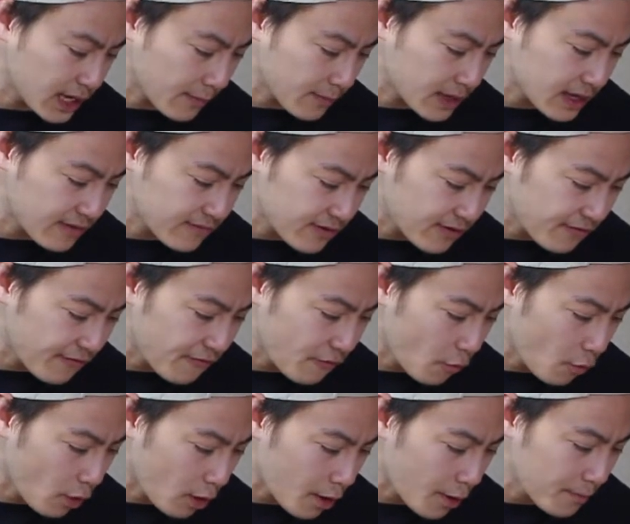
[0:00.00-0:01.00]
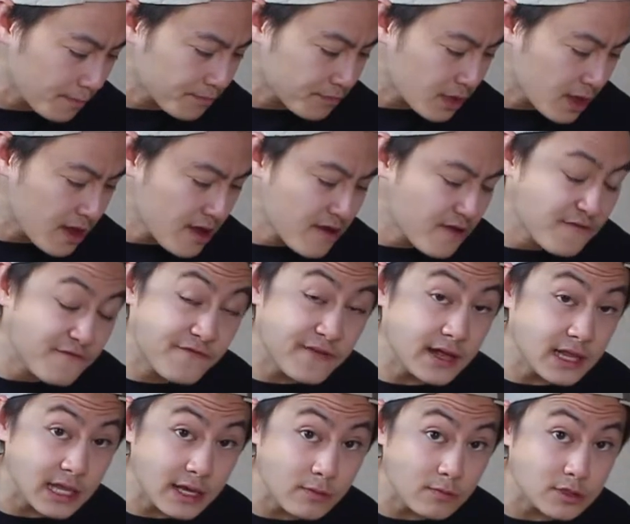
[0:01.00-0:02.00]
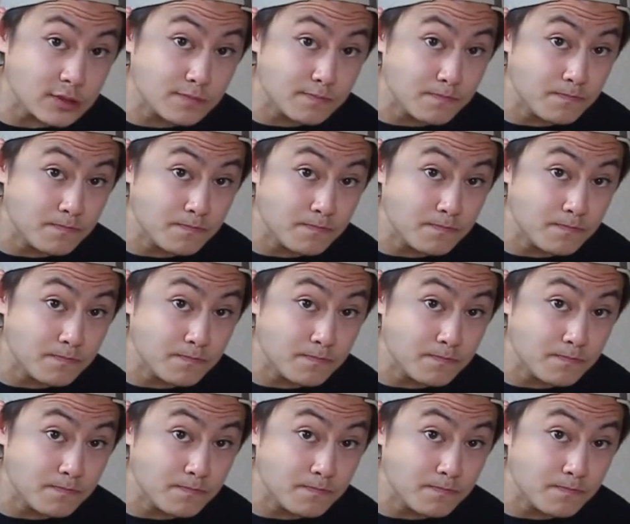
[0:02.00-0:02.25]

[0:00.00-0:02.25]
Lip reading: I'm gonna give it a 4. Filling